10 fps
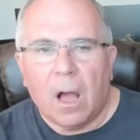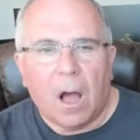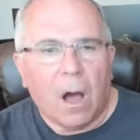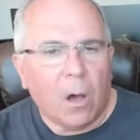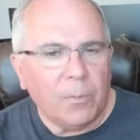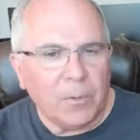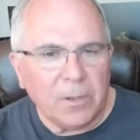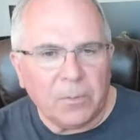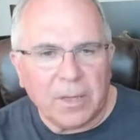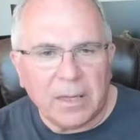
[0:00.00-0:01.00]
Hopefully
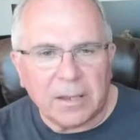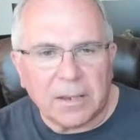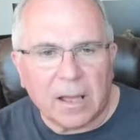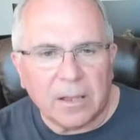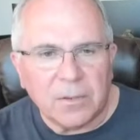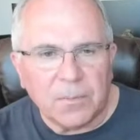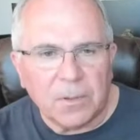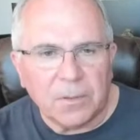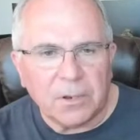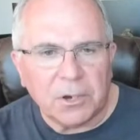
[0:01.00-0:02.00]
we can get to
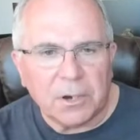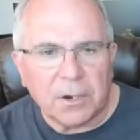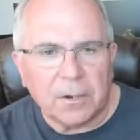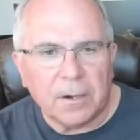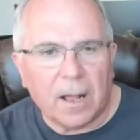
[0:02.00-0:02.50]
Huntsville this year.